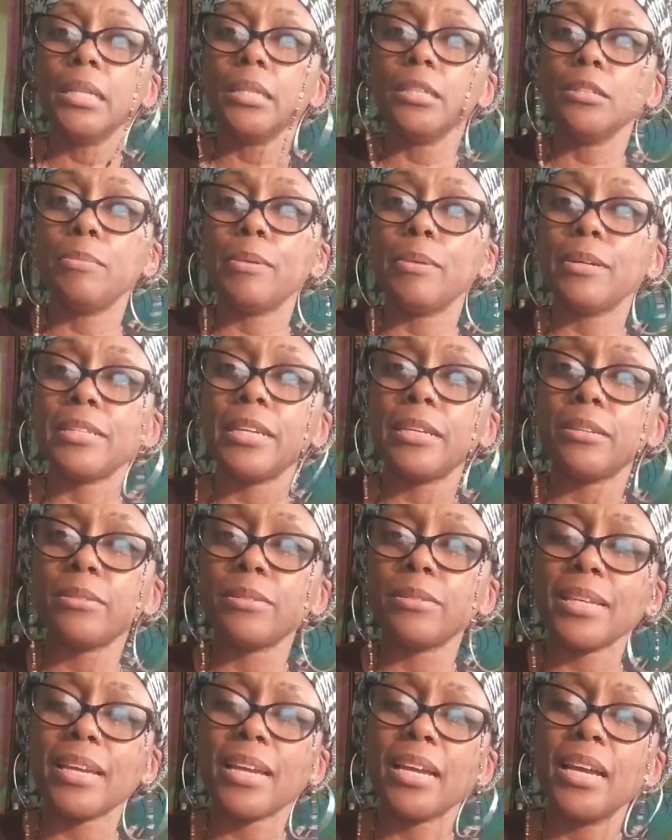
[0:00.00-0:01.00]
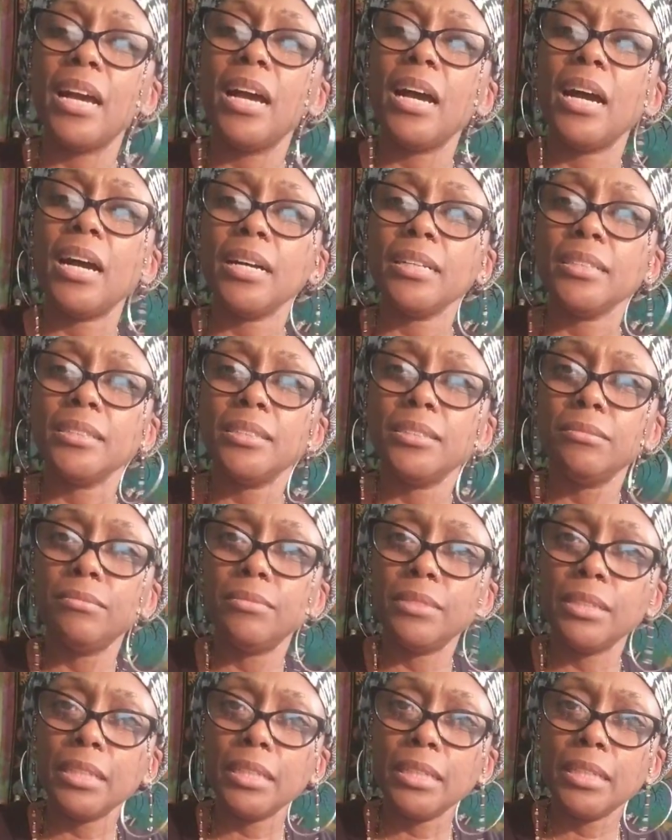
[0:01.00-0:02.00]
Little bartender was like, are you
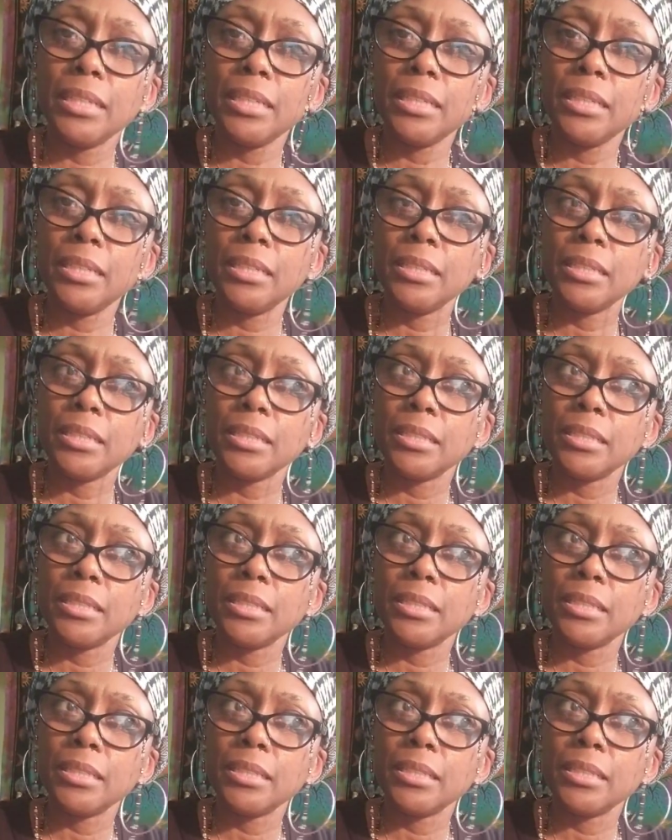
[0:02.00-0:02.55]
really,